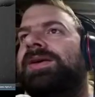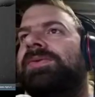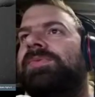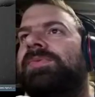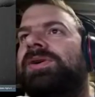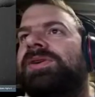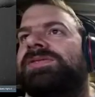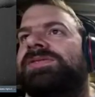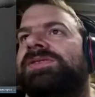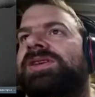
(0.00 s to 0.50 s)

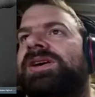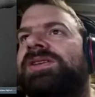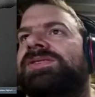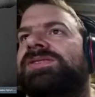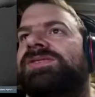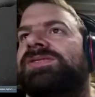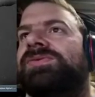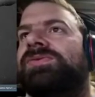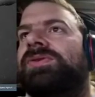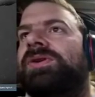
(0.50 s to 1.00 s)
Once that
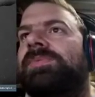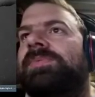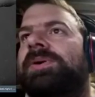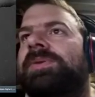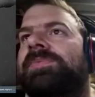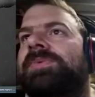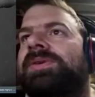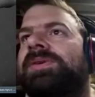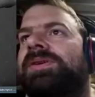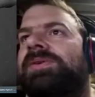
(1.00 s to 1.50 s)
screw up,
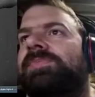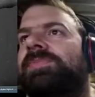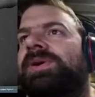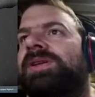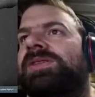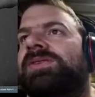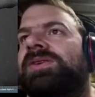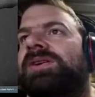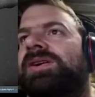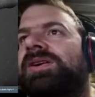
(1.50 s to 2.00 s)

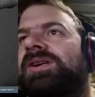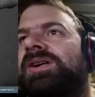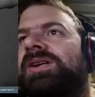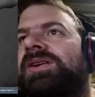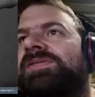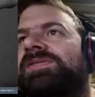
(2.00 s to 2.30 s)
but you can kind